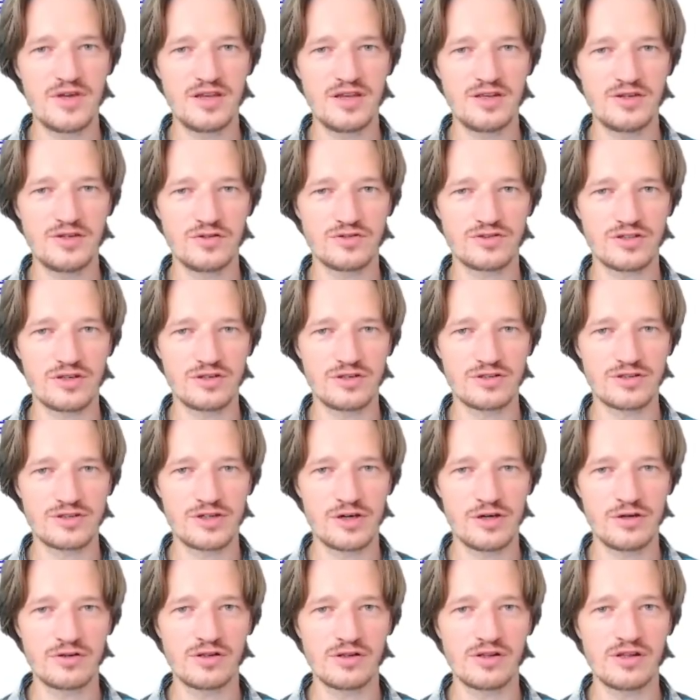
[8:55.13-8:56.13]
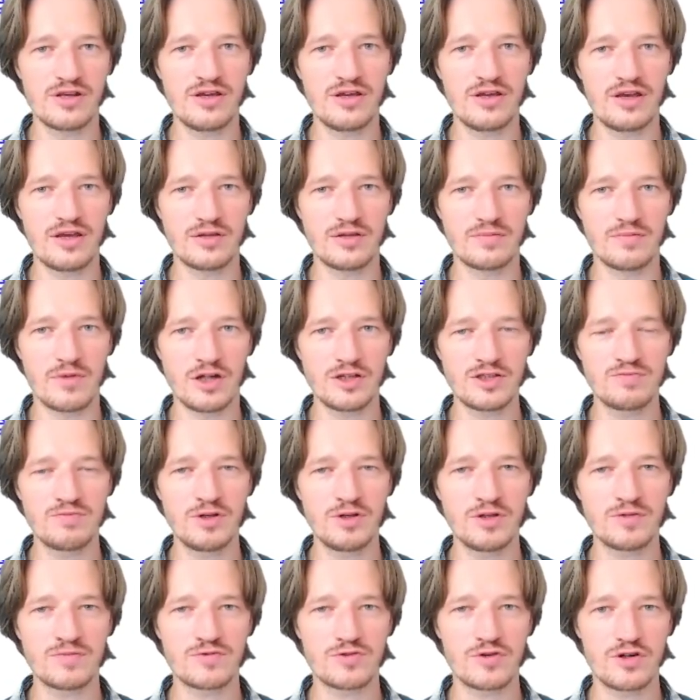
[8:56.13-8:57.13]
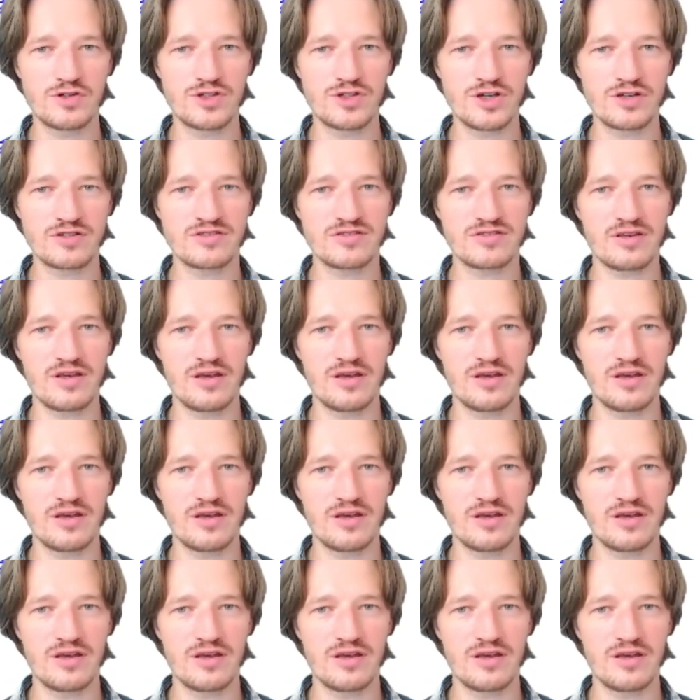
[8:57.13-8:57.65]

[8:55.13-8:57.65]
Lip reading: used internally in multiple projects